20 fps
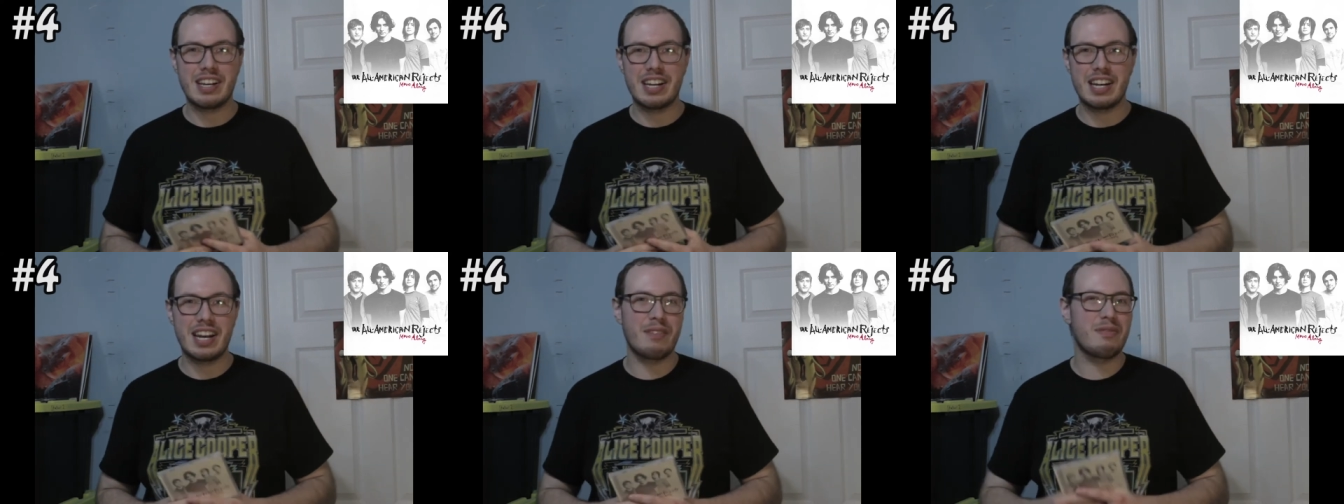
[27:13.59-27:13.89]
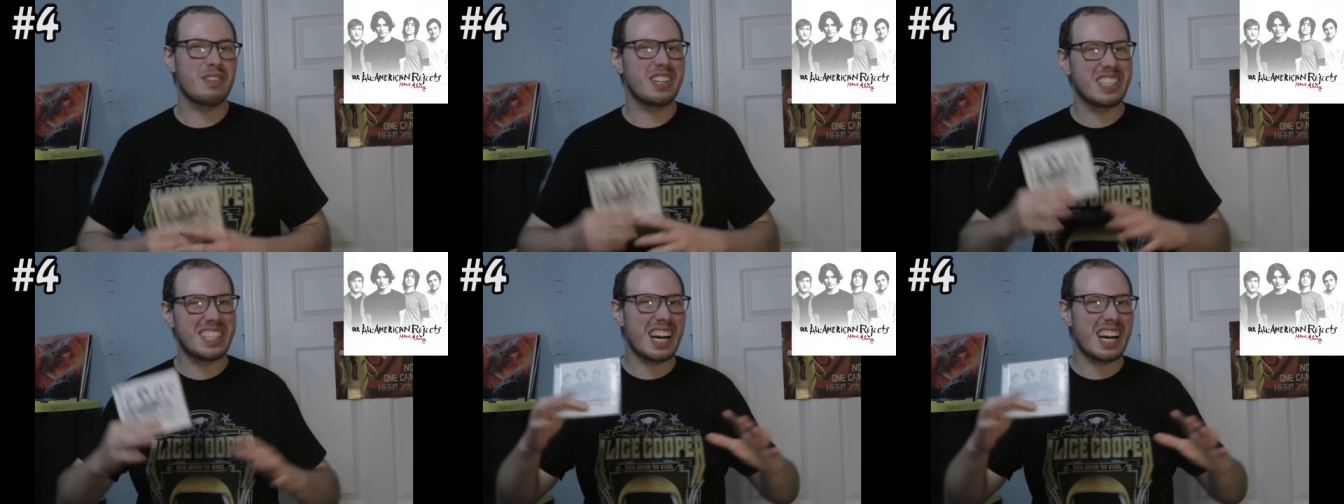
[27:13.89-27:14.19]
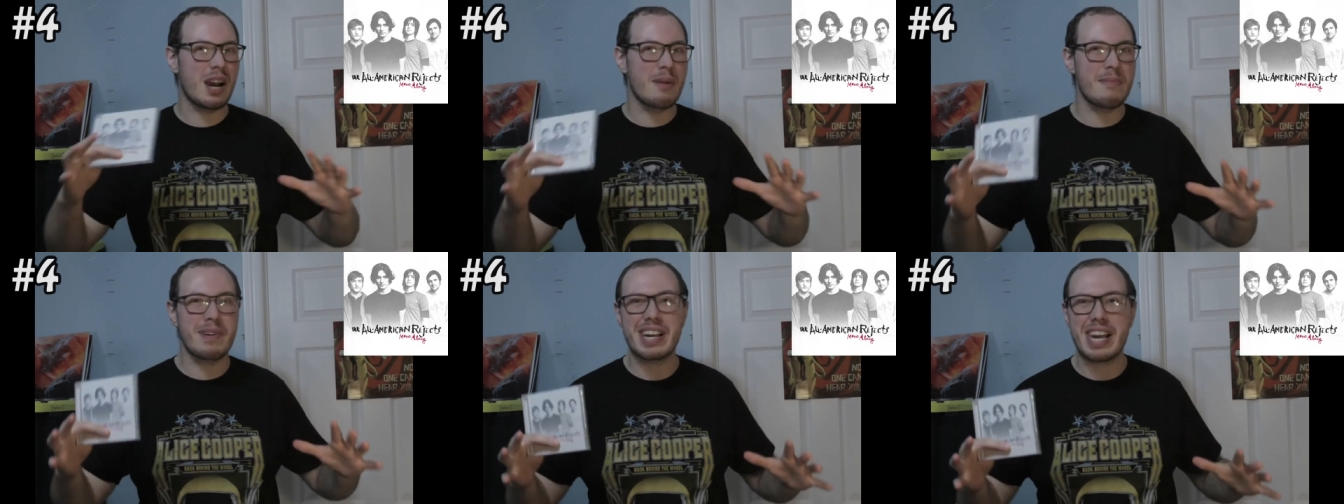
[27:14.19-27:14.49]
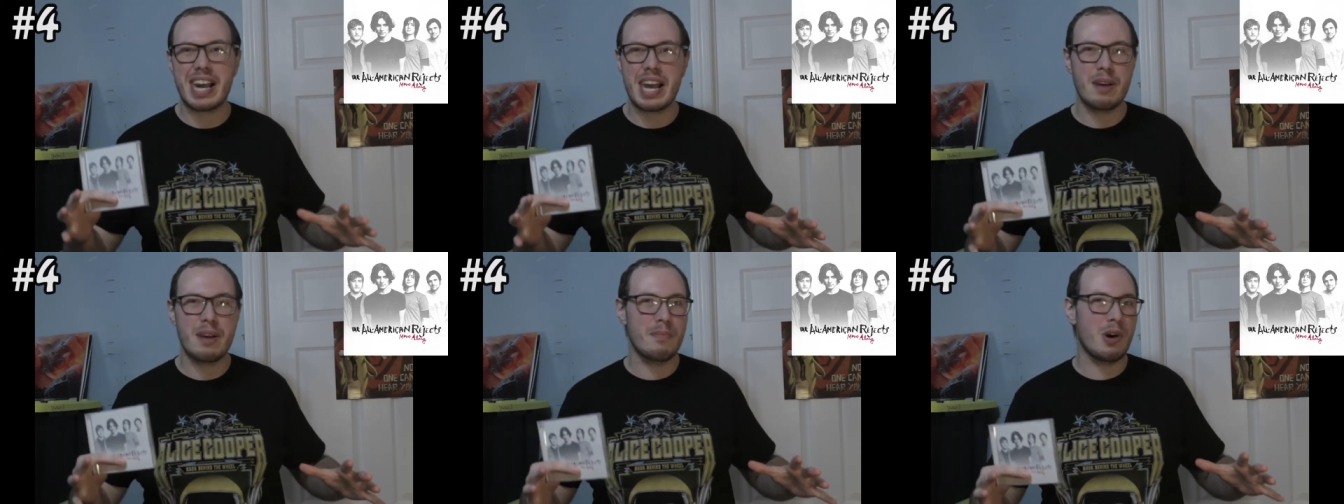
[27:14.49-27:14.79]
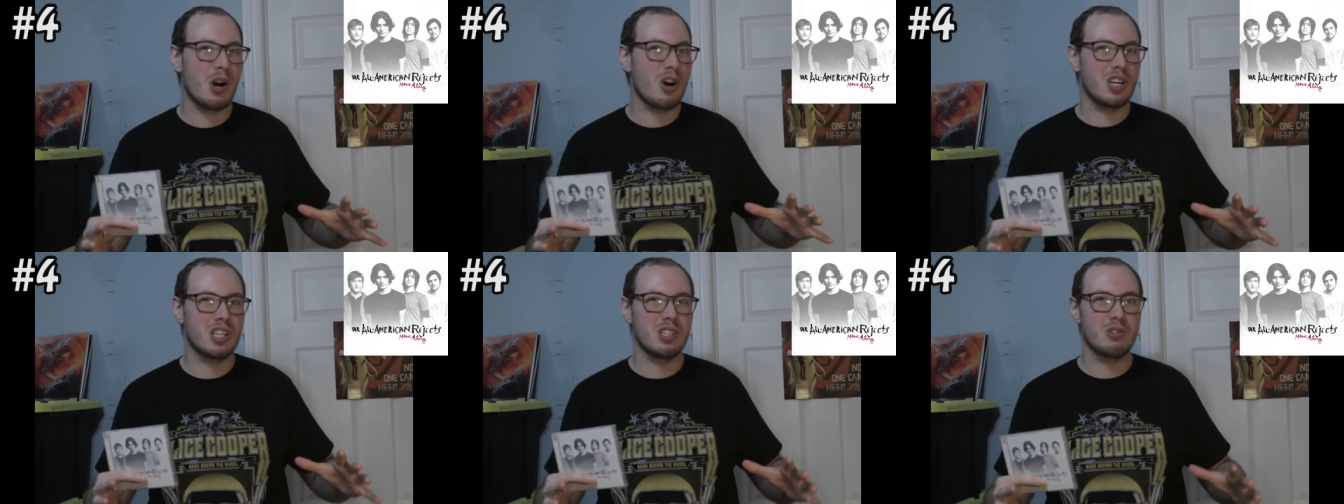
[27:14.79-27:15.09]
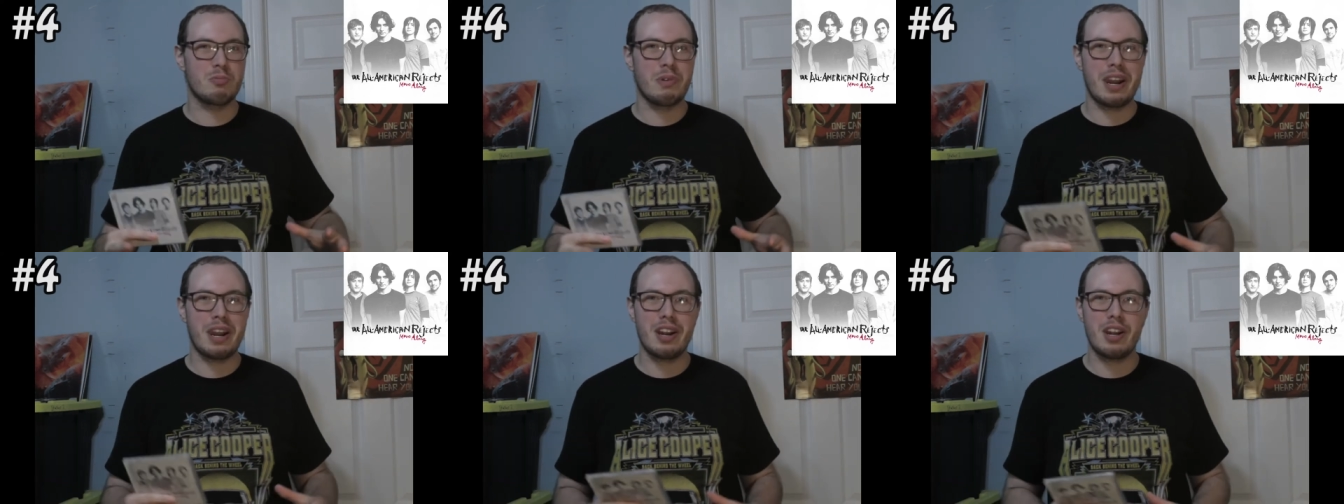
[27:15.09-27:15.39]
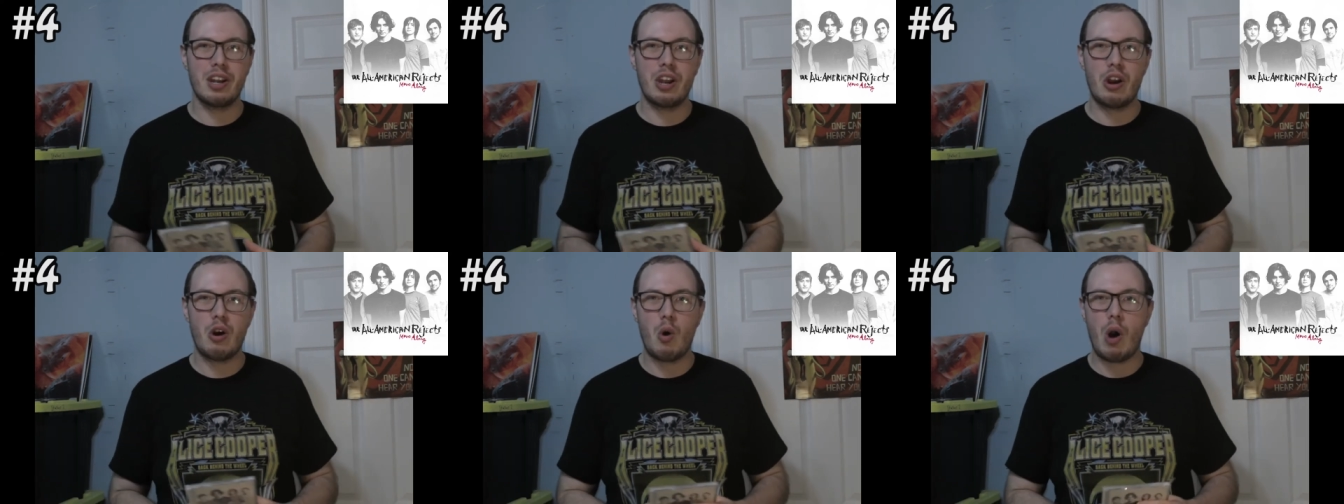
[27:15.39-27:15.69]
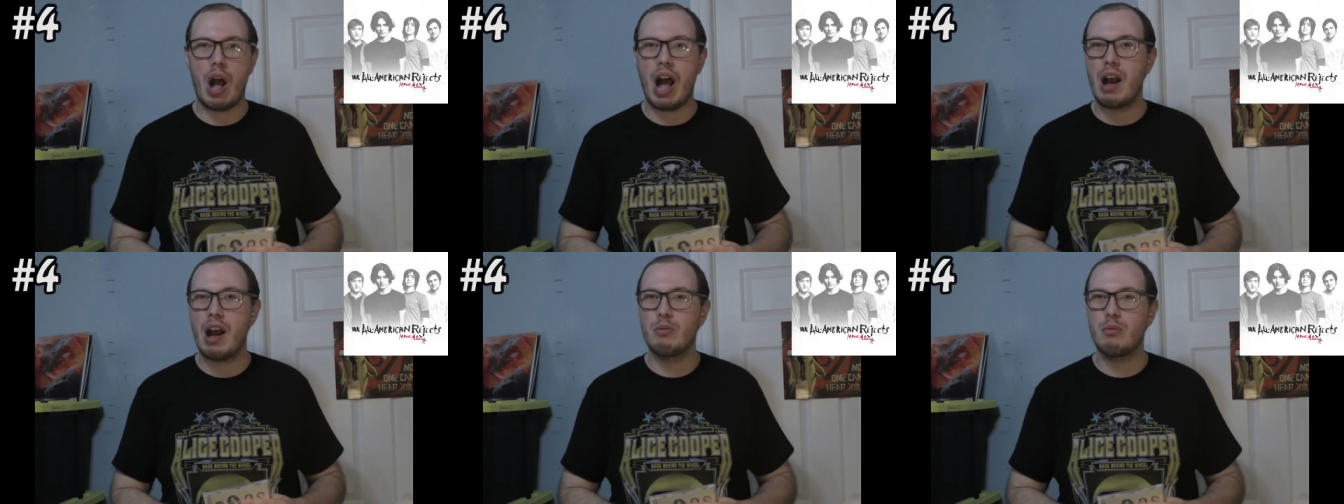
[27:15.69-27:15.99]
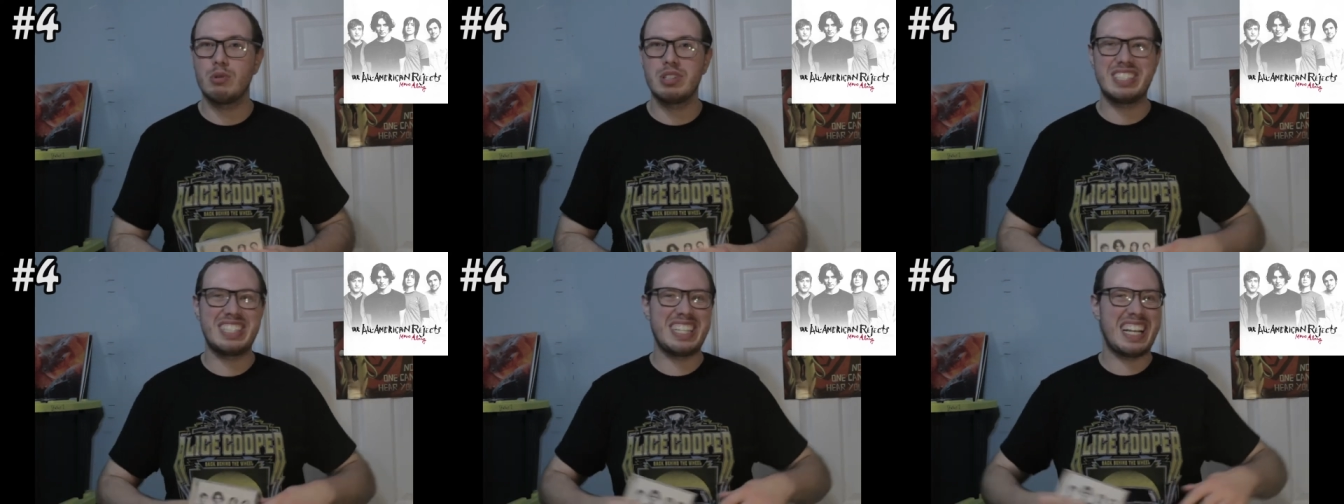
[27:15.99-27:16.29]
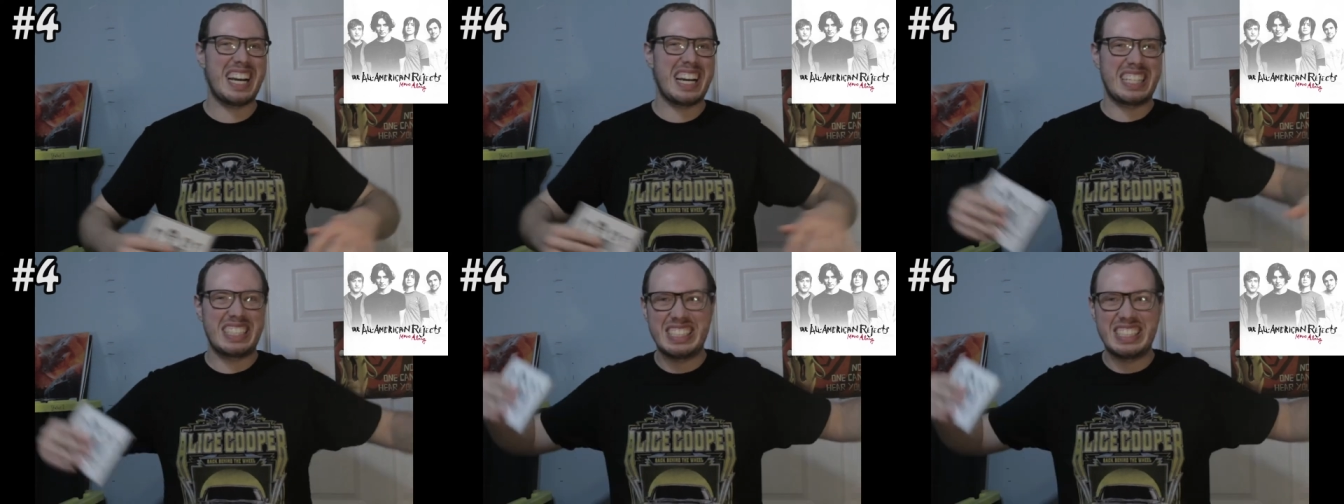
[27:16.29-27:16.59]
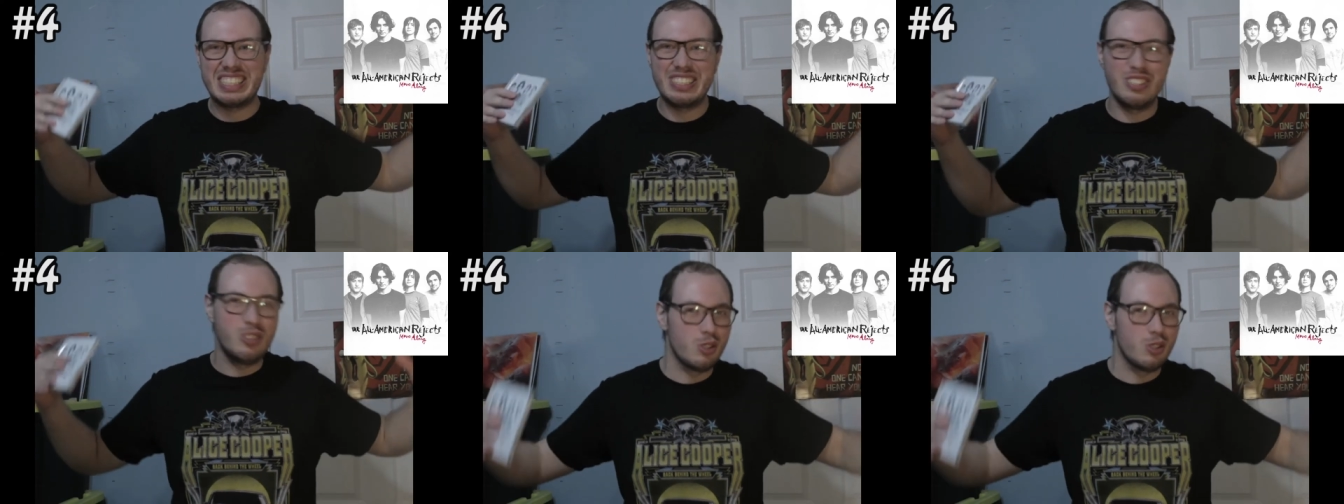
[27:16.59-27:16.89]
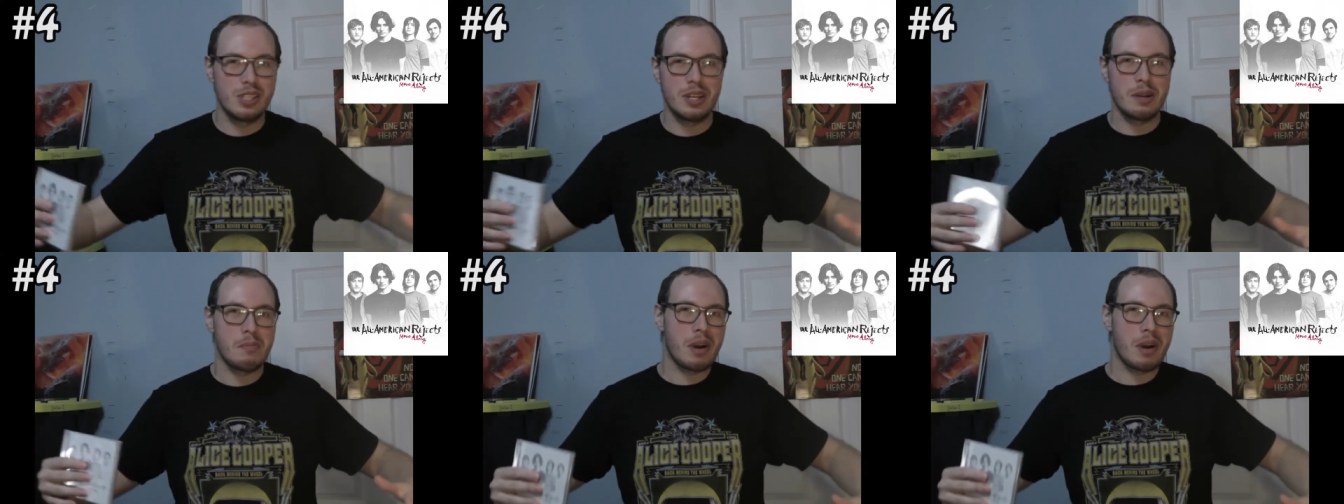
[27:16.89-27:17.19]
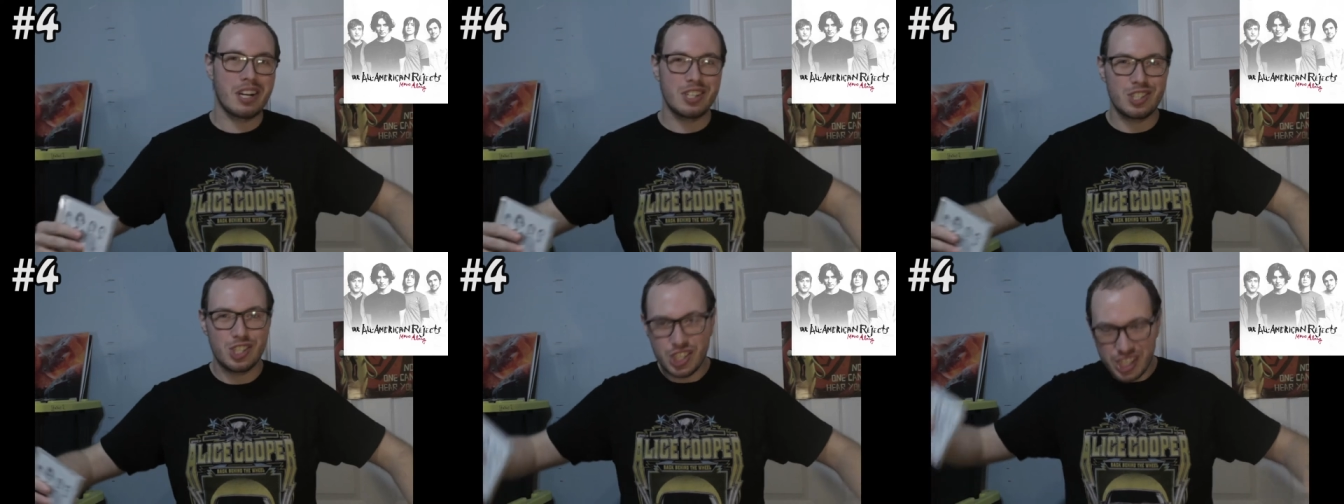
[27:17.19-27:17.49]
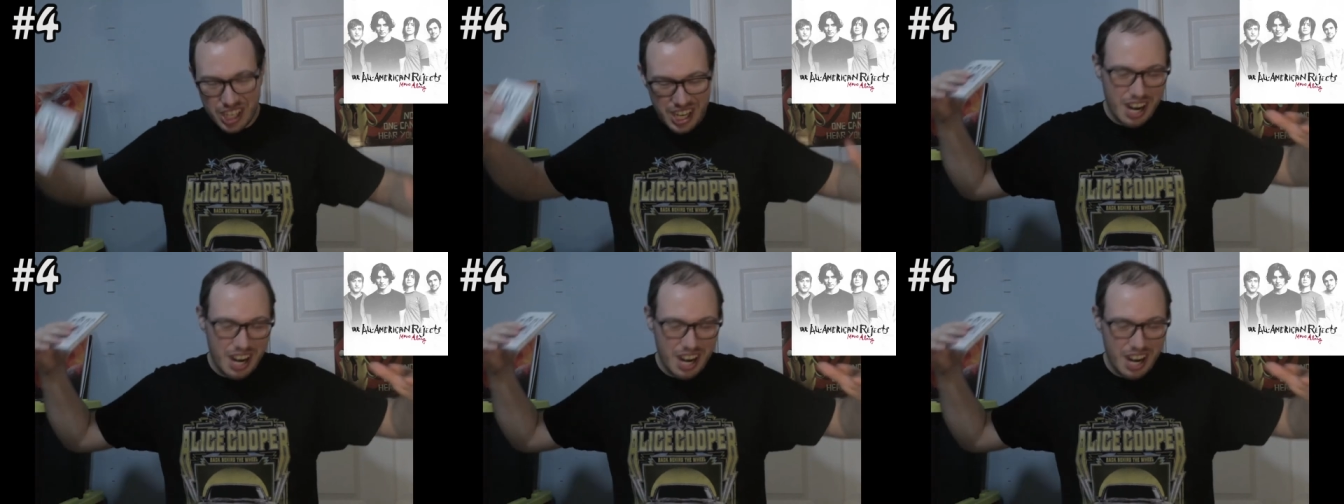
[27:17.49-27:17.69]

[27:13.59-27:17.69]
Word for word: and every time it came on the radio, I was like losing my shit.